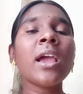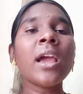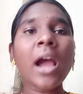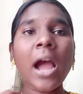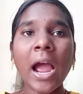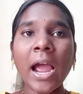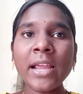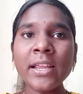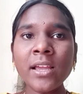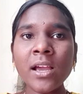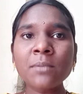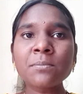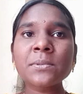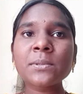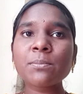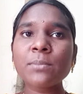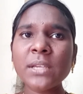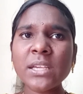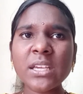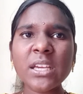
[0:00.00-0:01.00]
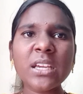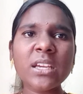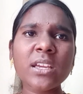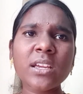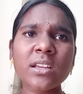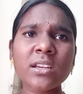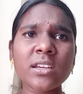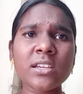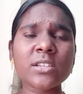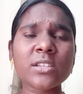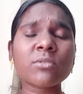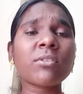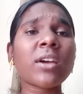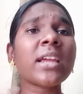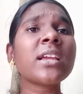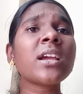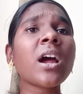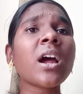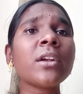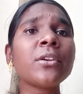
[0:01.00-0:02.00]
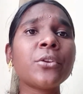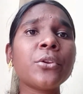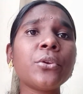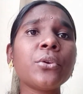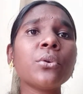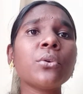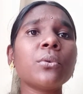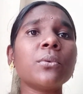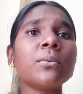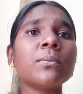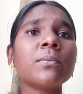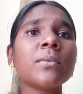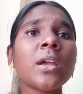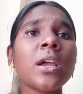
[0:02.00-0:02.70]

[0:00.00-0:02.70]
I am speaking English. Why can't you?